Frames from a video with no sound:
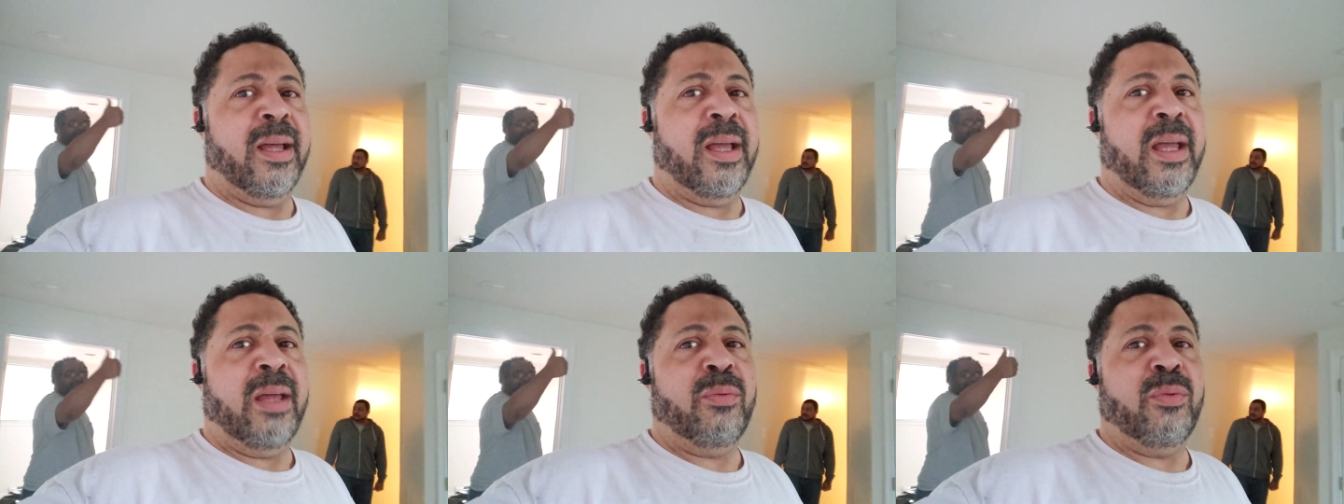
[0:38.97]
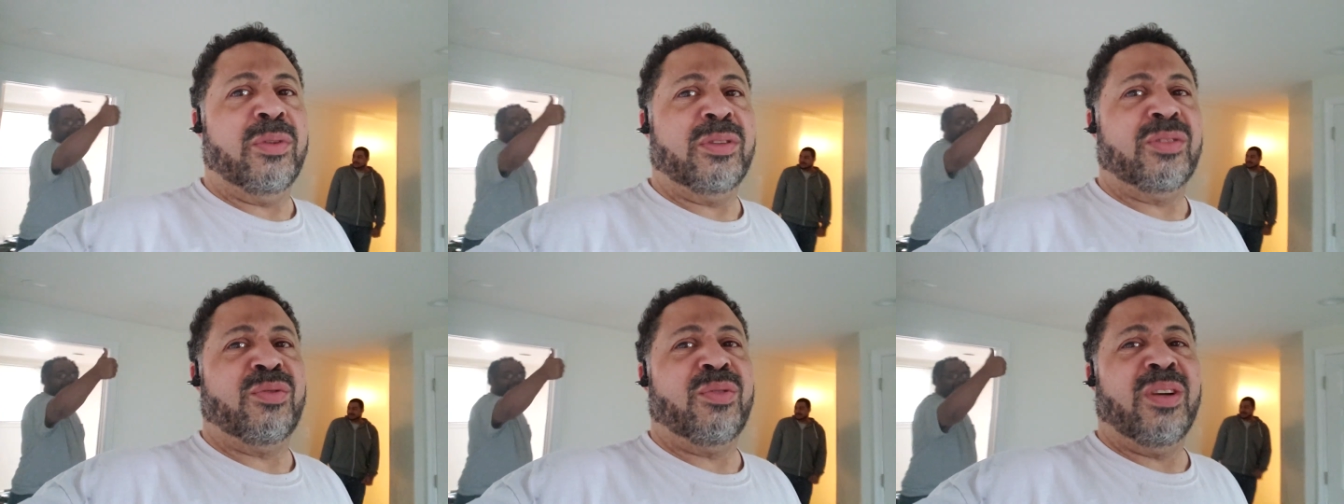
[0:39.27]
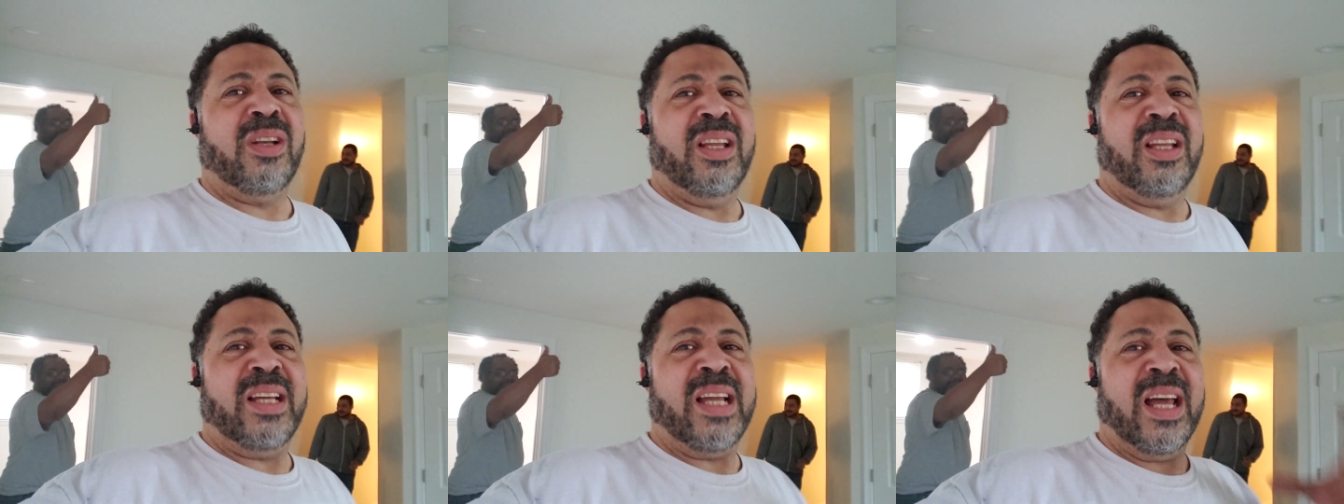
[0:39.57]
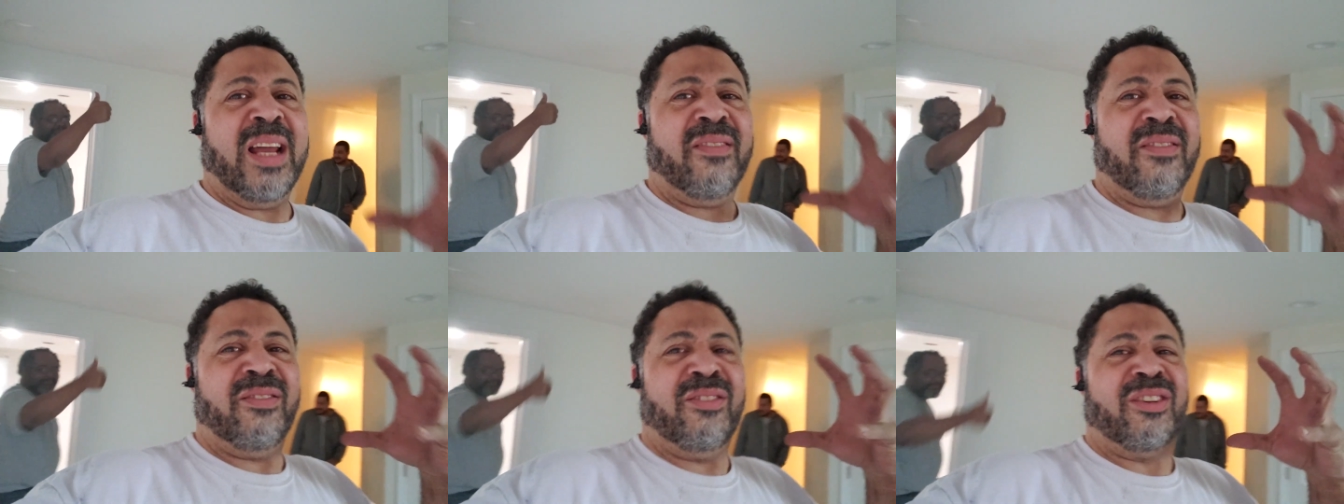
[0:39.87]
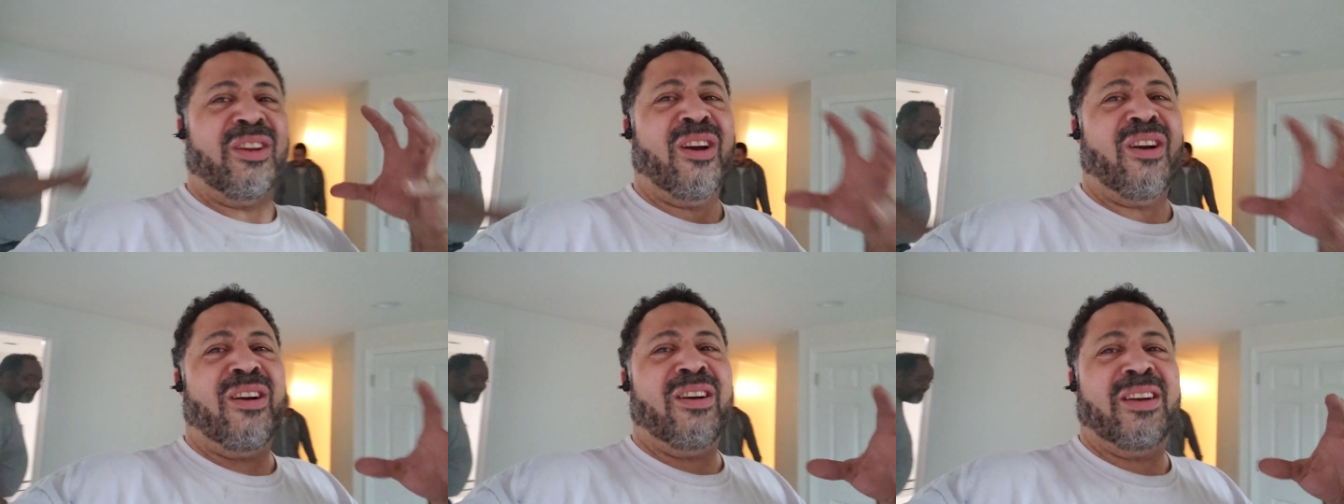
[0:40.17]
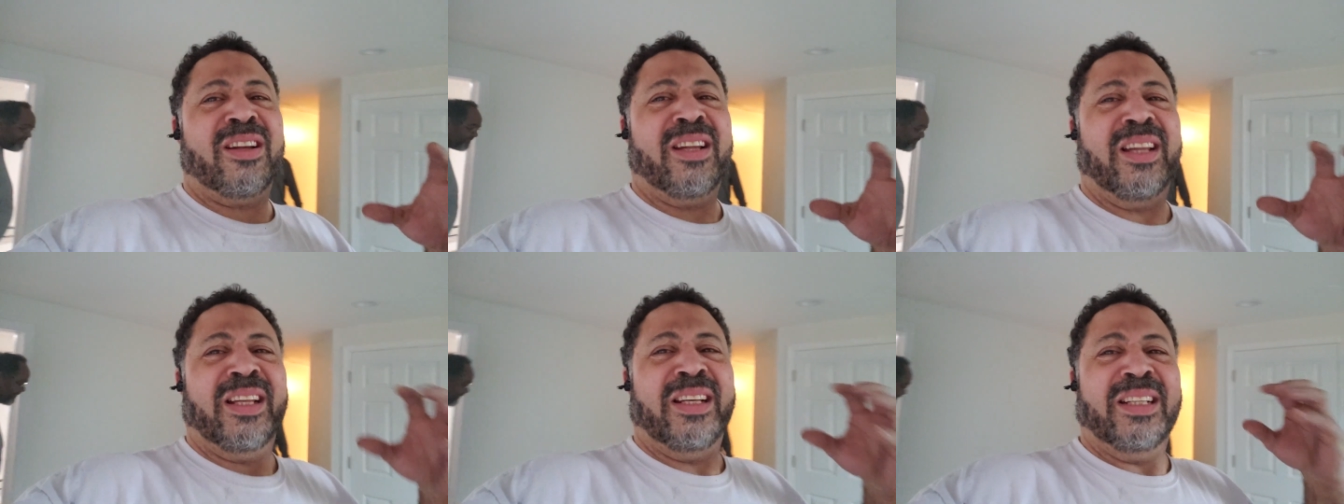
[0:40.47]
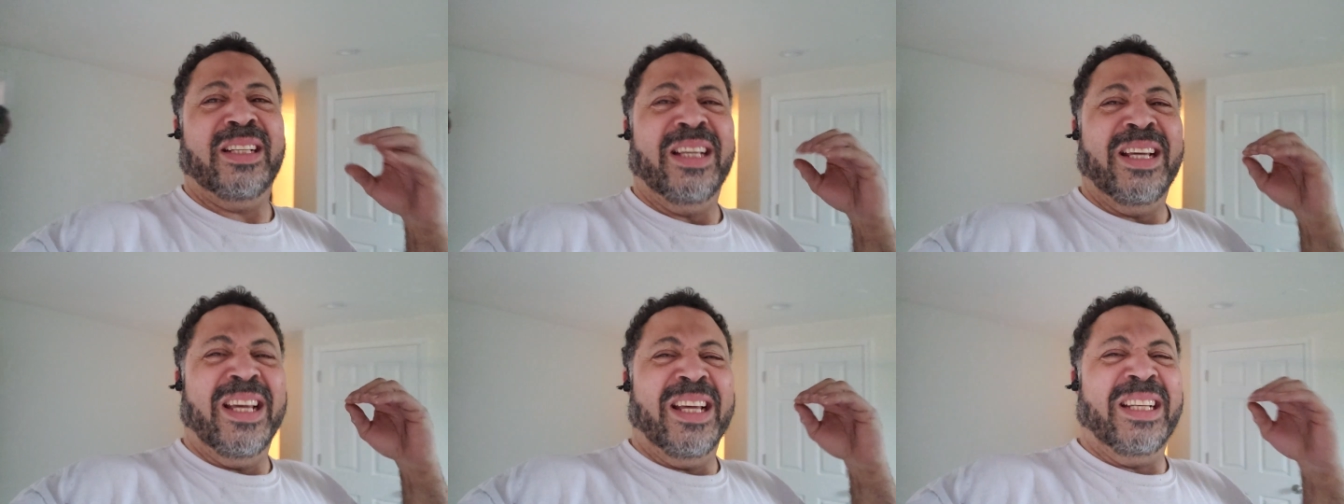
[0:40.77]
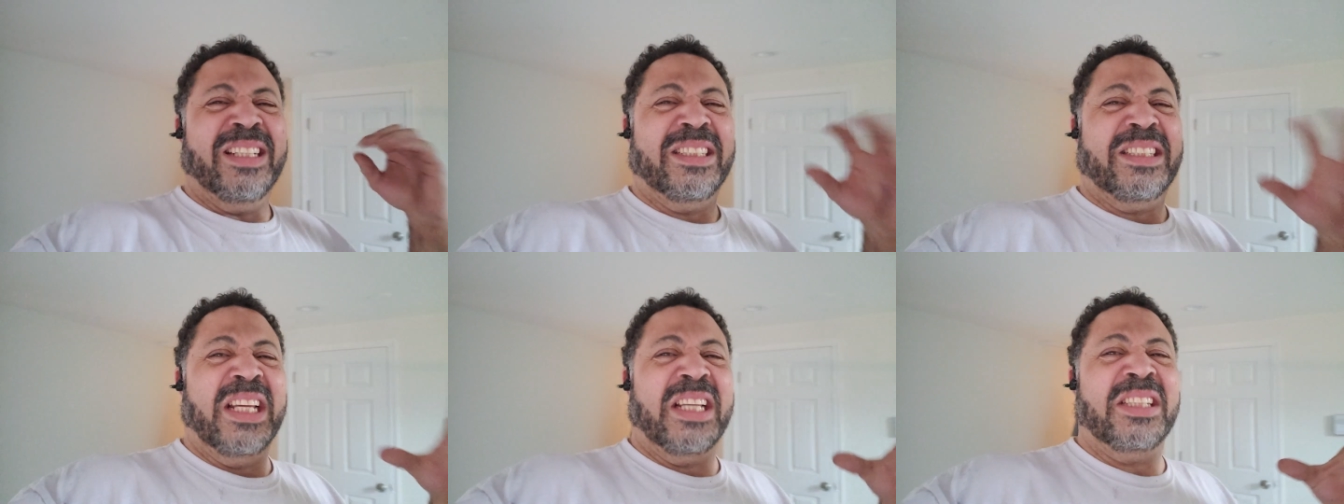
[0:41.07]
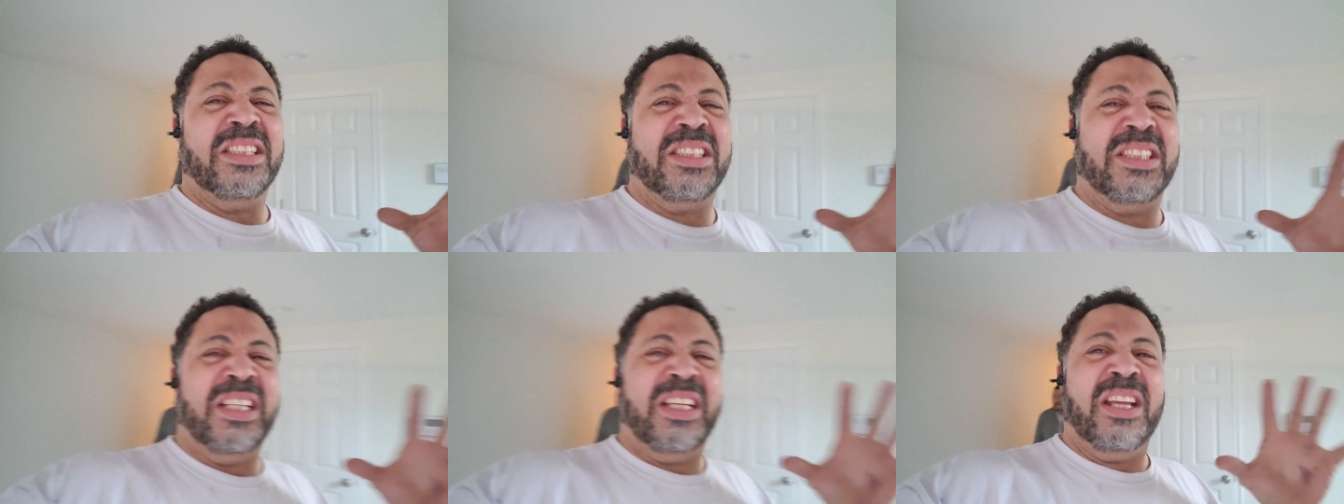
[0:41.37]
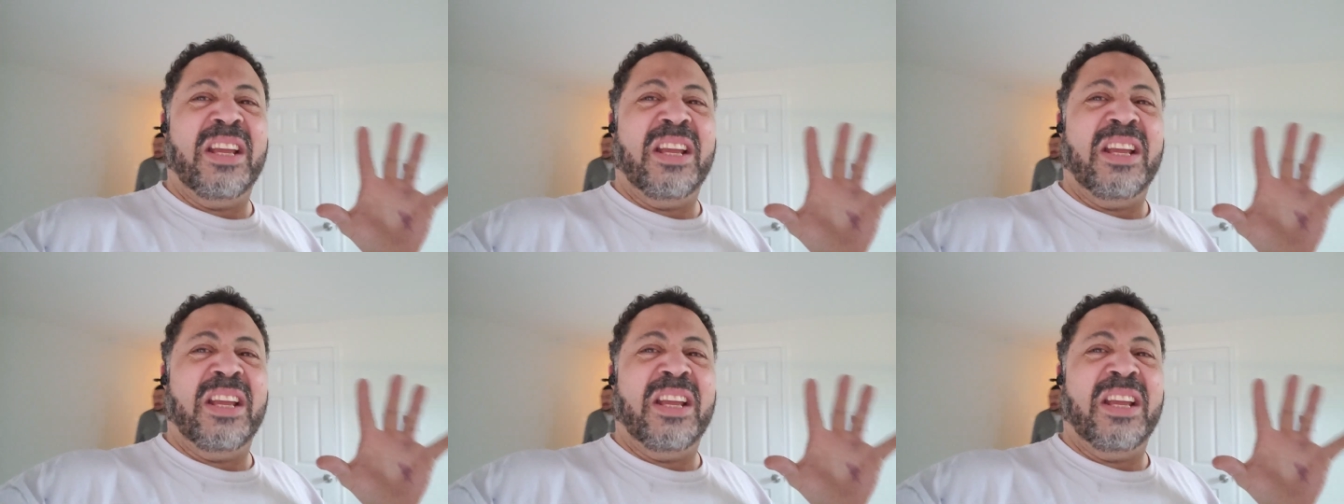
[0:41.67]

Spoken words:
and it was really kind of dark and dingy.